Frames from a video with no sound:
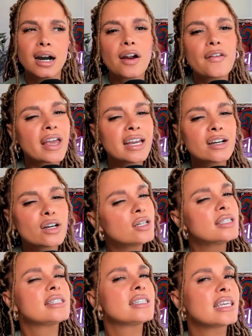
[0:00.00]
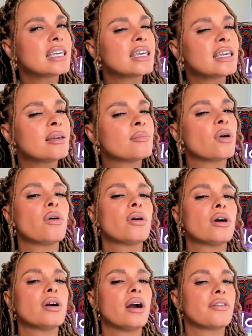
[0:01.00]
are they a good team, or